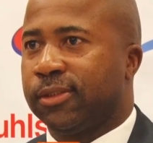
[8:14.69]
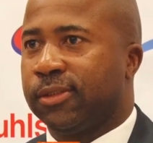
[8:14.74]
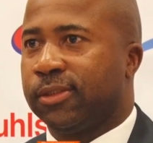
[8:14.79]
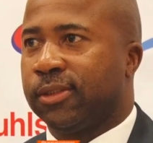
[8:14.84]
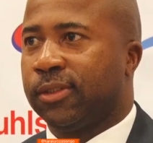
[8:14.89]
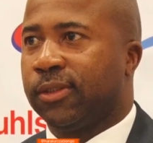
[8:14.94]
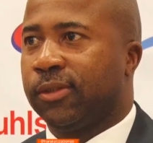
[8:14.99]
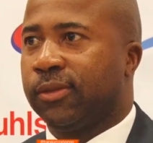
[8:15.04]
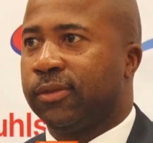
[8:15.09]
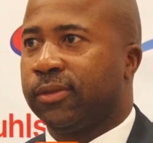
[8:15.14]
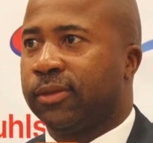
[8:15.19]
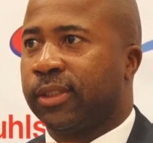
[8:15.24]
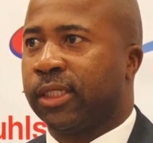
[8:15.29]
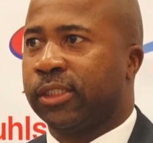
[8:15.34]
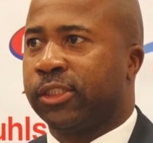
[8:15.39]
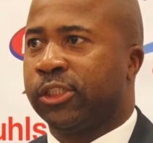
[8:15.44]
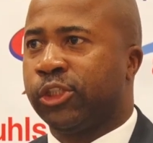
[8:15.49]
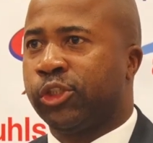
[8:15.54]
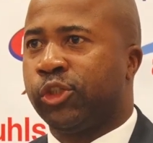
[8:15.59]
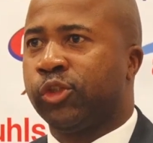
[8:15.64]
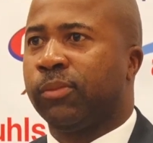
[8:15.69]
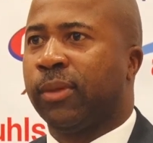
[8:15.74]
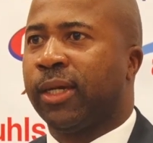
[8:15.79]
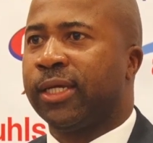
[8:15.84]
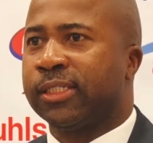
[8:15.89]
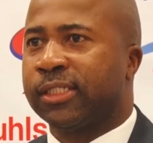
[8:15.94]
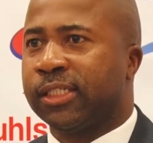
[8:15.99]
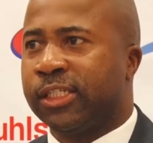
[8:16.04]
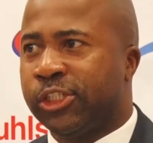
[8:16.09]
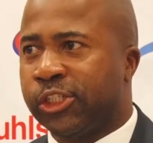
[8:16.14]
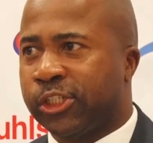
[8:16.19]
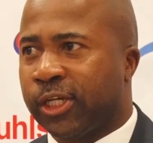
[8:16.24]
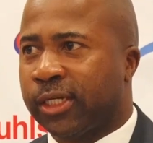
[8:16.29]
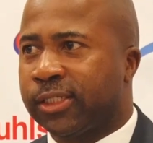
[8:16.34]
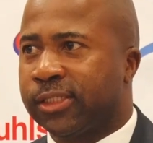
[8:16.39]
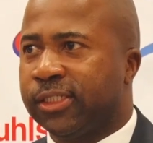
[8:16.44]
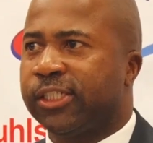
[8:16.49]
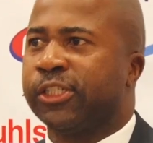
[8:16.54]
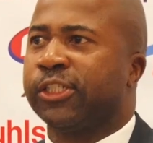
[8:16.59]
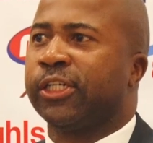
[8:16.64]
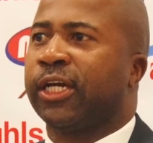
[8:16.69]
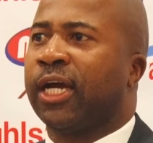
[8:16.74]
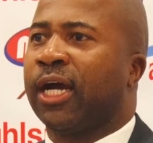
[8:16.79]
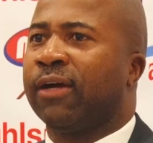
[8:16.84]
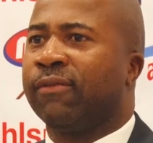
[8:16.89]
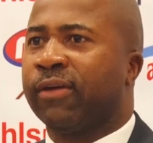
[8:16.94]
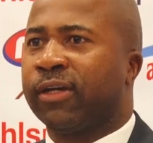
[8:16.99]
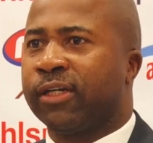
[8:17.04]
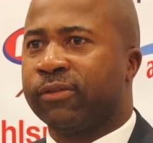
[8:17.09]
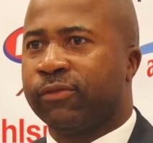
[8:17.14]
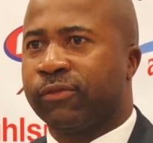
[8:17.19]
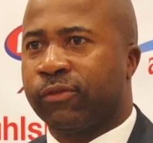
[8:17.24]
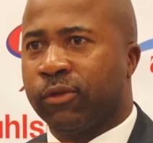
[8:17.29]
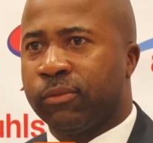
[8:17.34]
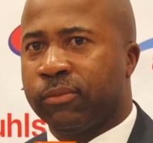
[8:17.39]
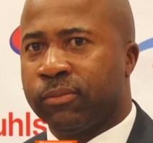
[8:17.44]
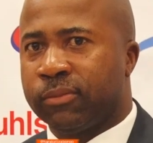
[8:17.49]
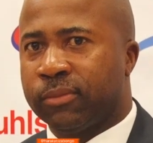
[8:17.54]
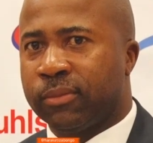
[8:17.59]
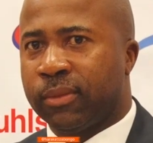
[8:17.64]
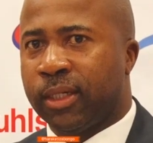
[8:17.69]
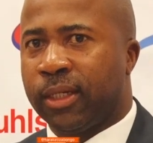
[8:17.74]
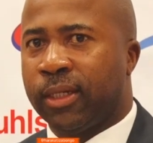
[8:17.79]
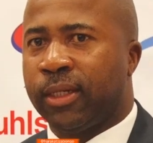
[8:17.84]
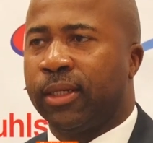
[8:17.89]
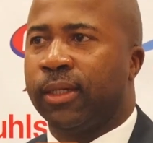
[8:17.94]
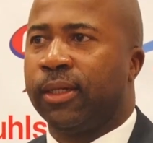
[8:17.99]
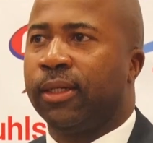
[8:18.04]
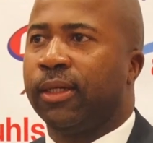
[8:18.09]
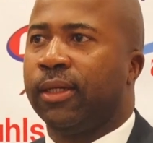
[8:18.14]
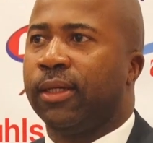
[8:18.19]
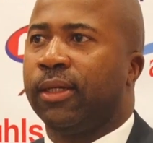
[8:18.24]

You know, Rashid Juma is injured, he's recovering from a